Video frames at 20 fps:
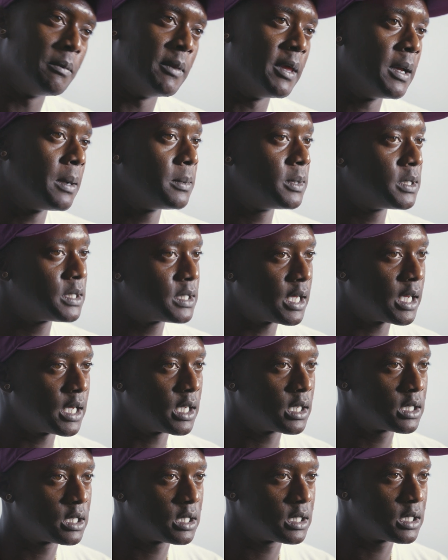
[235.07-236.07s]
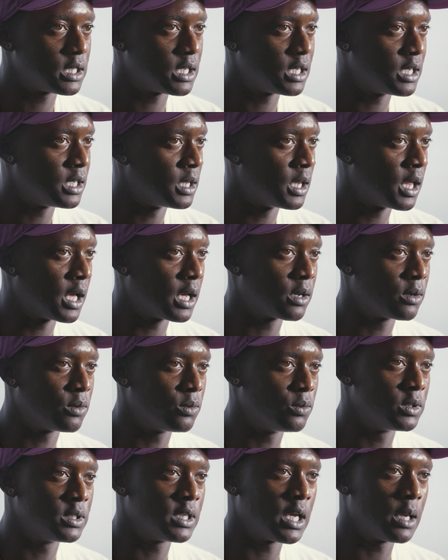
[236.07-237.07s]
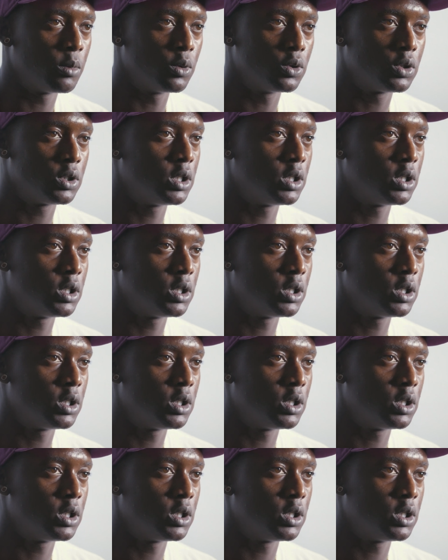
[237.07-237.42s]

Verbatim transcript: from their mistakes and like was able